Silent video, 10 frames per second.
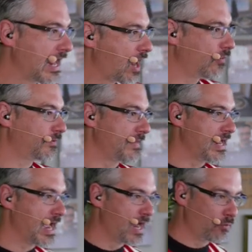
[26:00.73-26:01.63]
out with me.
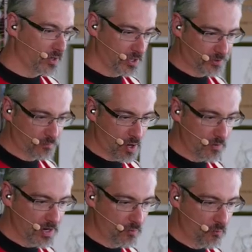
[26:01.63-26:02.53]
I will throw
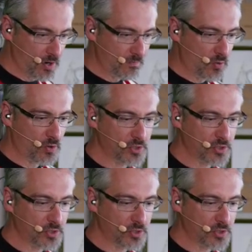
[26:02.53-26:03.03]
in one more